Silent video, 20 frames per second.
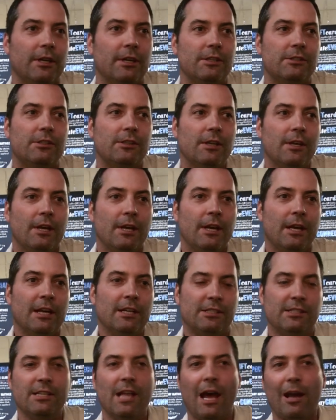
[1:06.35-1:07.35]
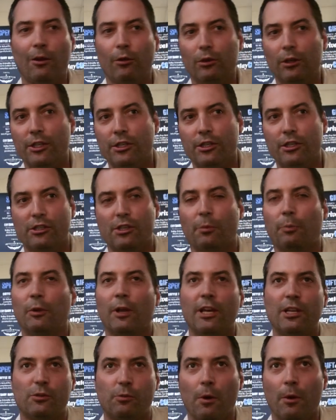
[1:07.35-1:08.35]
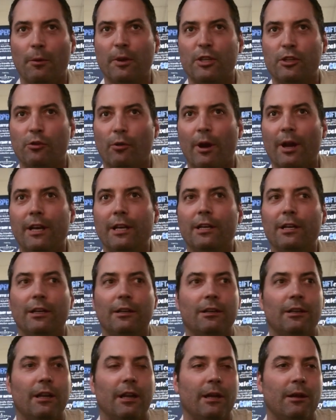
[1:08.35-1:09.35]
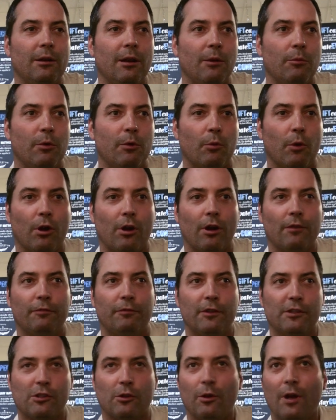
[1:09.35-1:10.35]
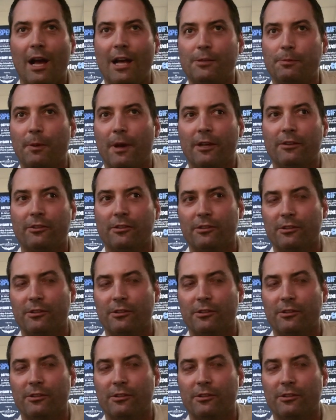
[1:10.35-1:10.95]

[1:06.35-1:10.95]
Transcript: it's it's not only just a place where we train and, and, and, we work on physical aspects.